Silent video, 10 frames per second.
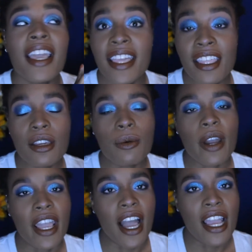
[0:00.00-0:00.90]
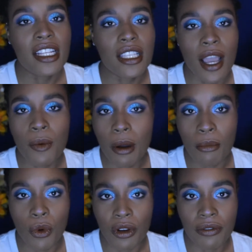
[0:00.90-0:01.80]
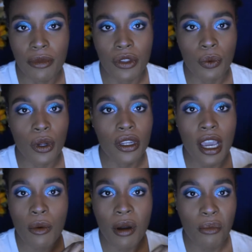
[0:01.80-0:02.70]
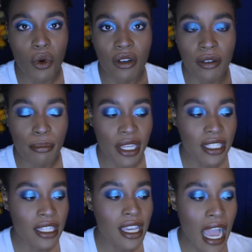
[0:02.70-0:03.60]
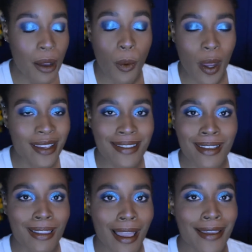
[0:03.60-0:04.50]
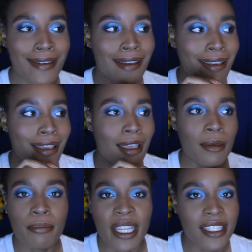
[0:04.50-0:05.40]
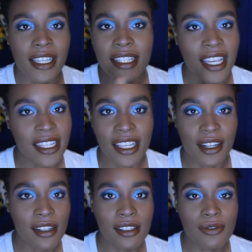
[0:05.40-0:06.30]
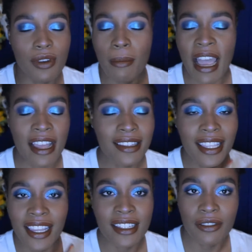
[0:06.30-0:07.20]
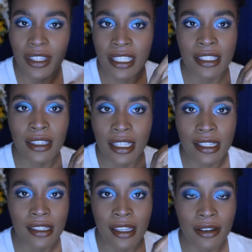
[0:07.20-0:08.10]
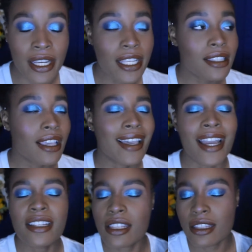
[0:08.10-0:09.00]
Either way, I want more from this world. I want more from Fenty. I want to see like Fenty 10 years from at the end of these series. Like I